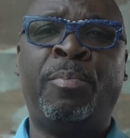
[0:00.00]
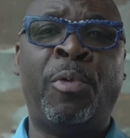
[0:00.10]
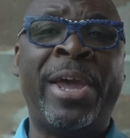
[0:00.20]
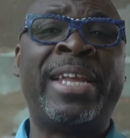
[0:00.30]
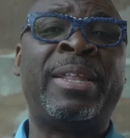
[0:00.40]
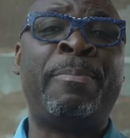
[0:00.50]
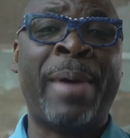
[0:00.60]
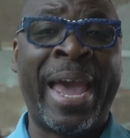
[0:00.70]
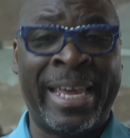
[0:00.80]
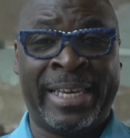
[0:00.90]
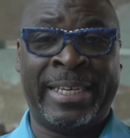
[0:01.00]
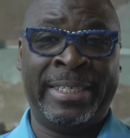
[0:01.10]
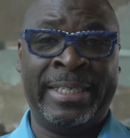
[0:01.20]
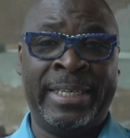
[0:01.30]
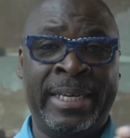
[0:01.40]
break the bank.
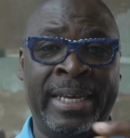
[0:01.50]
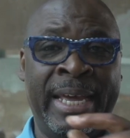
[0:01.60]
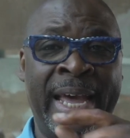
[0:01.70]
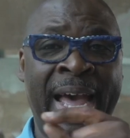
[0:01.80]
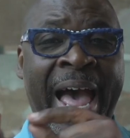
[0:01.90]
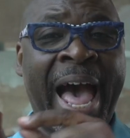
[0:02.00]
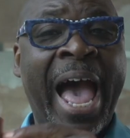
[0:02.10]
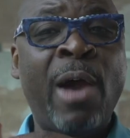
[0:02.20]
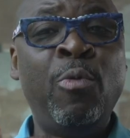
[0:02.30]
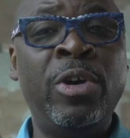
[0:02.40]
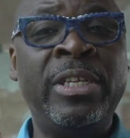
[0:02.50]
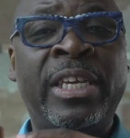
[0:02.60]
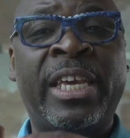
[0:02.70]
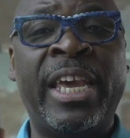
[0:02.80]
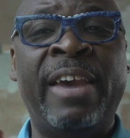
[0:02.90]
I
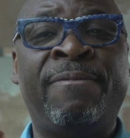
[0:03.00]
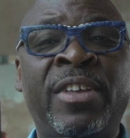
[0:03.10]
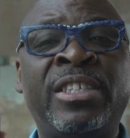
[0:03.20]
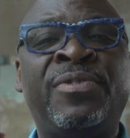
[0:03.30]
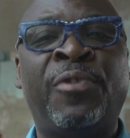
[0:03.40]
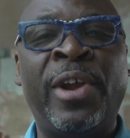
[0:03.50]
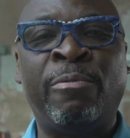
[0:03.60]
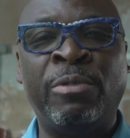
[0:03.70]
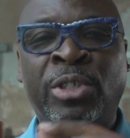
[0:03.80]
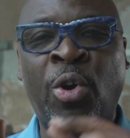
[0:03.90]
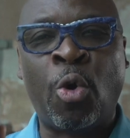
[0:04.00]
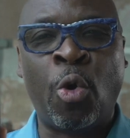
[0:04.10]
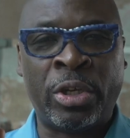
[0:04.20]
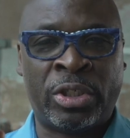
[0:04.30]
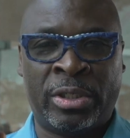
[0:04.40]
wouldn't care if this fragrance
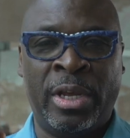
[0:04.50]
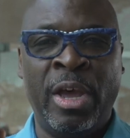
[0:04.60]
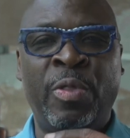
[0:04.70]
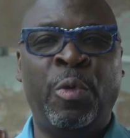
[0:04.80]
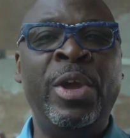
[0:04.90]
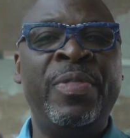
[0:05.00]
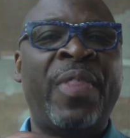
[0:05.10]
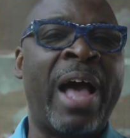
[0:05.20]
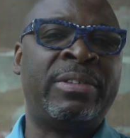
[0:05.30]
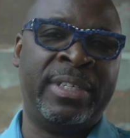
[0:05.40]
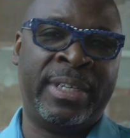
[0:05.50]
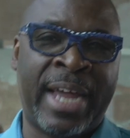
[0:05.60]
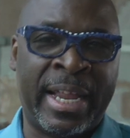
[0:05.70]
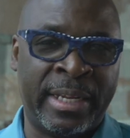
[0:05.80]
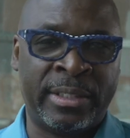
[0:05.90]
costs
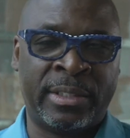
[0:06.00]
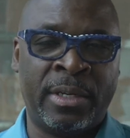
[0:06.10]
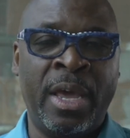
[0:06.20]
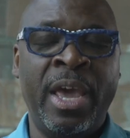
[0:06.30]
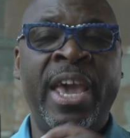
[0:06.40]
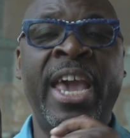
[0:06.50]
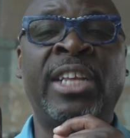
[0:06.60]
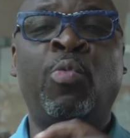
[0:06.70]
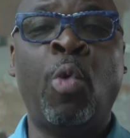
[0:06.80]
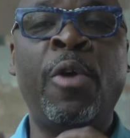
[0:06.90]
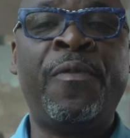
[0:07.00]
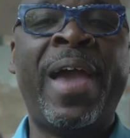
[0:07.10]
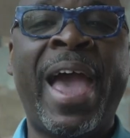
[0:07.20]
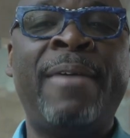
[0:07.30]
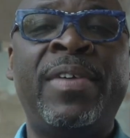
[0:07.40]
$3,000. It's worth
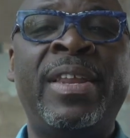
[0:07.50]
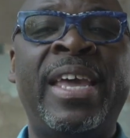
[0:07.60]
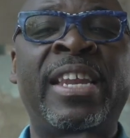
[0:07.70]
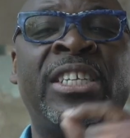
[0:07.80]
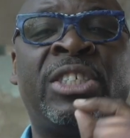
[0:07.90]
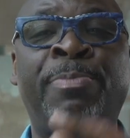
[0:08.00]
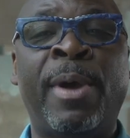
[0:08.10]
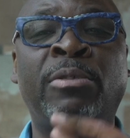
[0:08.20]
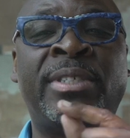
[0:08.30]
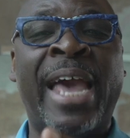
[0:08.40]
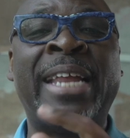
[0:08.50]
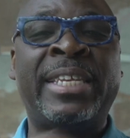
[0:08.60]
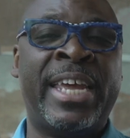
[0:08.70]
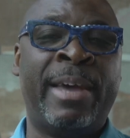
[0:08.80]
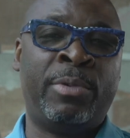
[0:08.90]
having, and it smells that
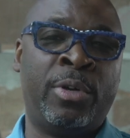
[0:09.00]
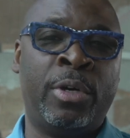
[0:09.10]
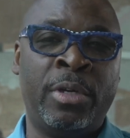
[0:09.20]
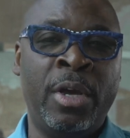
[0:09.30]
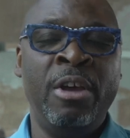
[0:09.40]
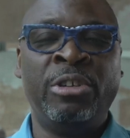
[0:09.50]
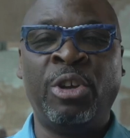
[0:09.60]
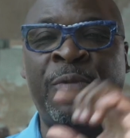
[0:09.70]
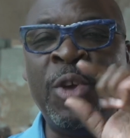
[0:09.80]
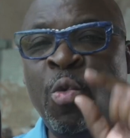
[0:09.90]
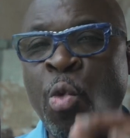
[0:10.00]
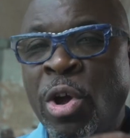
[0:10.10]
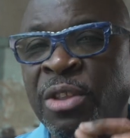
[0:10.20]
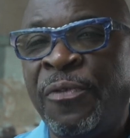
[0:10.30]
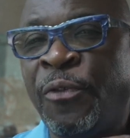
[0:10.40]
damn good. So if you
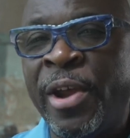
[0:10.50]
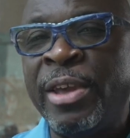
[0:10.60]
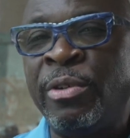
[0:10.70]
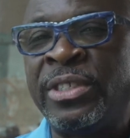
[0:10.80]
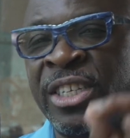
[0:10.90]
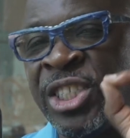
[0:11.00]
want the fragrance that